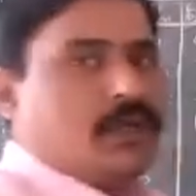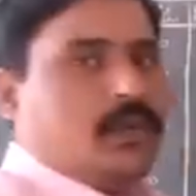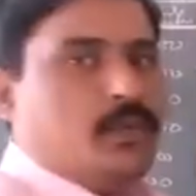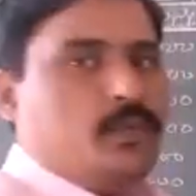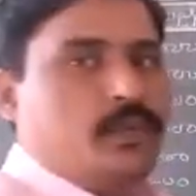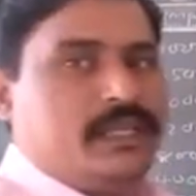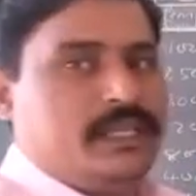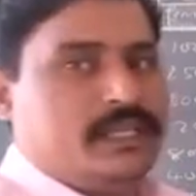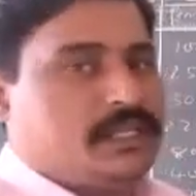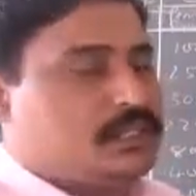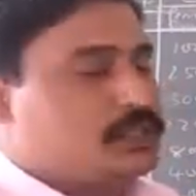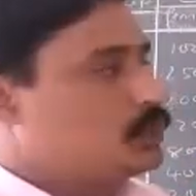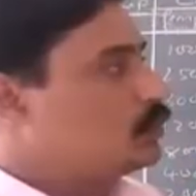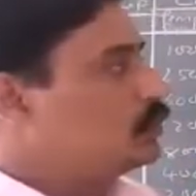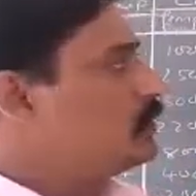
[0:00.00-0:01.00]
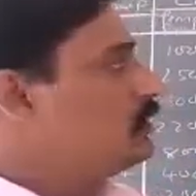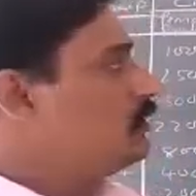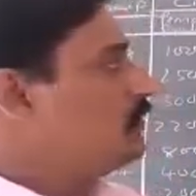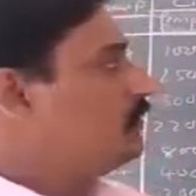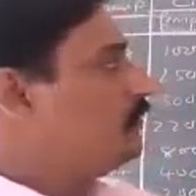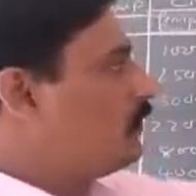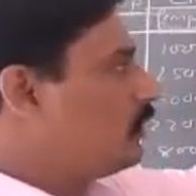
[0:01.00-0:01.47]
Now we need
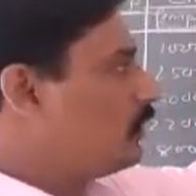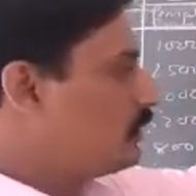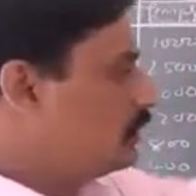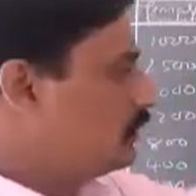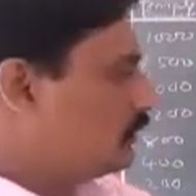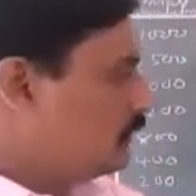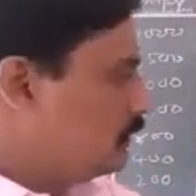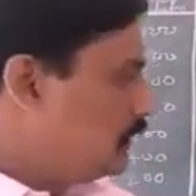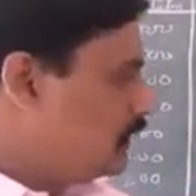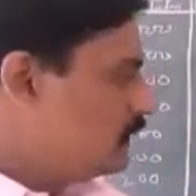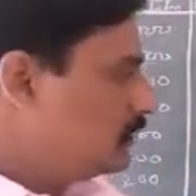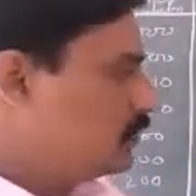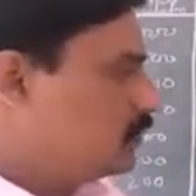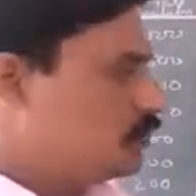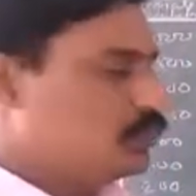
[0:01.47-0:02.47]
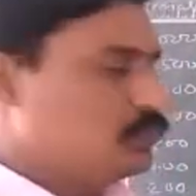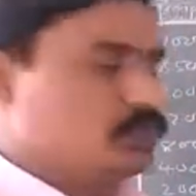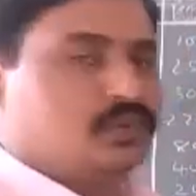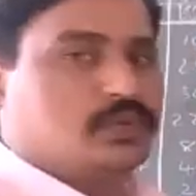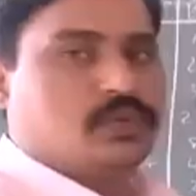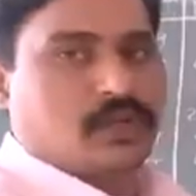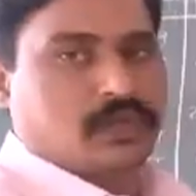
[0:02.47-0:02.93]
total for these two
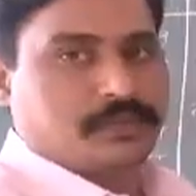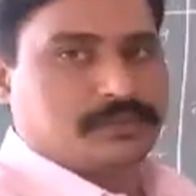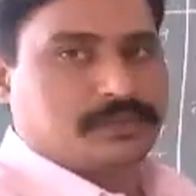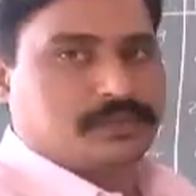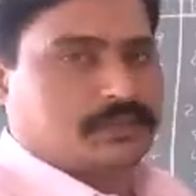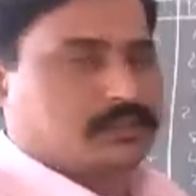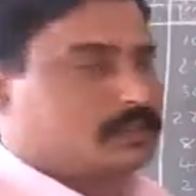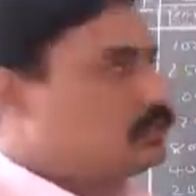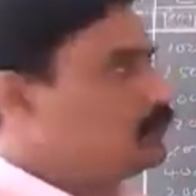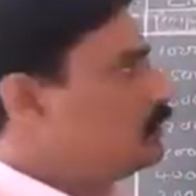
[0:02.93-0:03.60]
columns.